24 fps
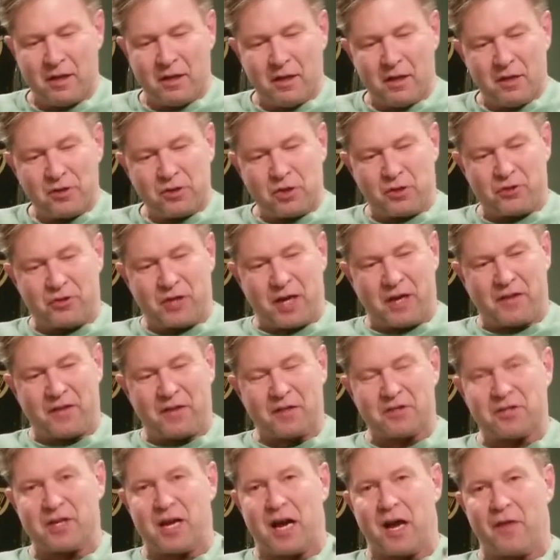So check
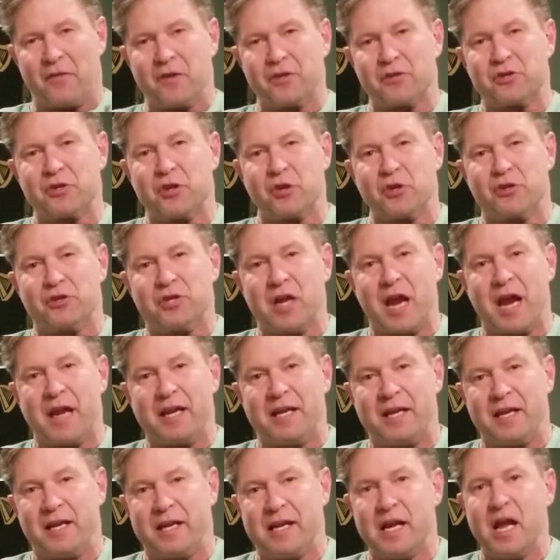this out. This is your
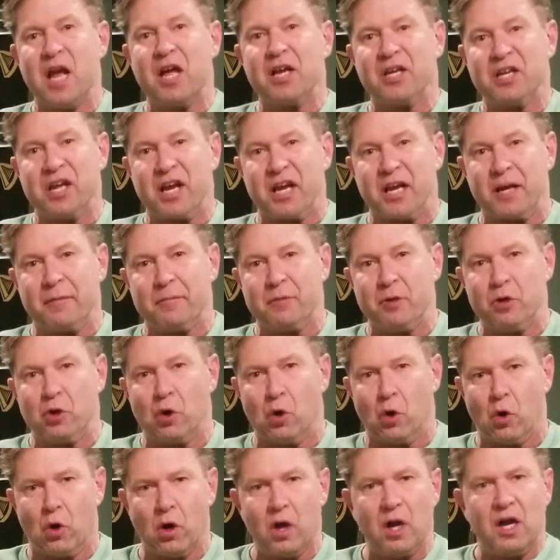JD Kickin
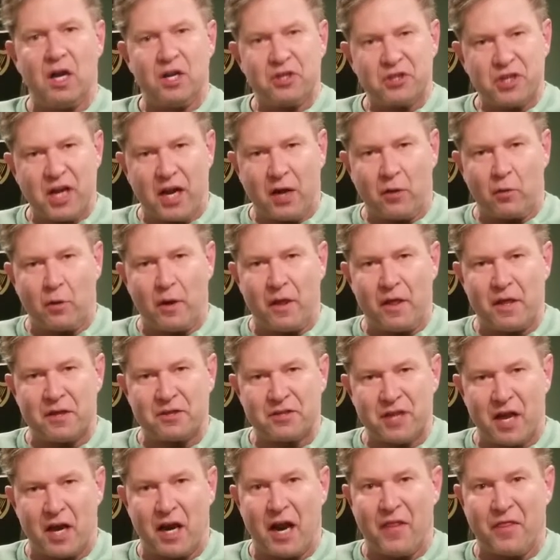Mule. Check one of these
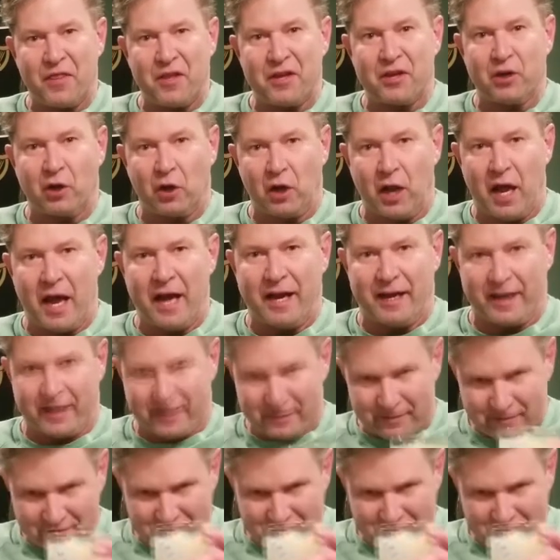out. I think you'll like it.